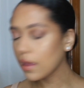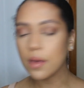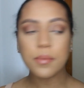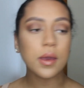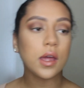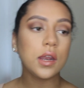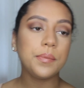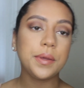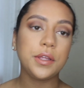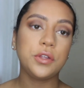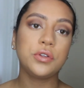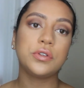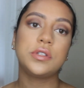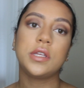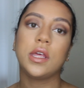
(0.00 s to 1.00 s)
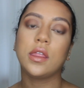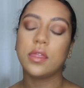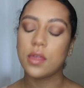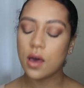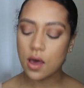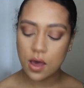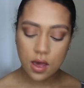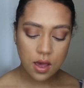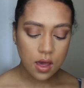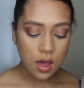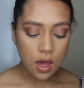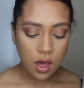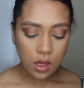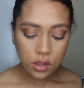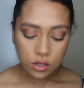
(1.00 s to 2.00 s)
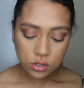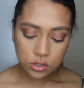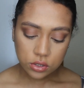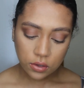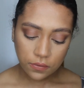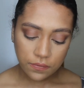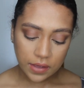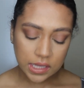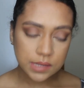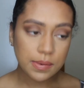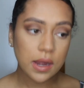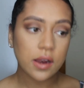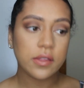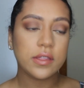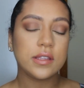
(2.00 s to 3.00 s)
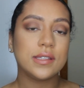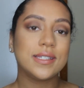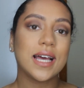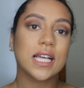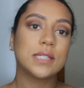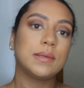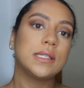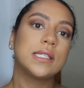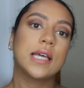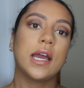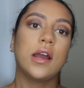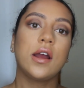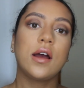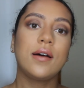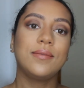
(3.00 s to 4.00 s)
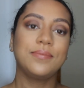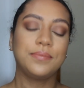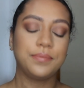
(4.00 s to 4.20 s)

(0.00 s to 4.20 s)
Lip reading: I'm going to be using the Too Faced Better Than Sex mascara.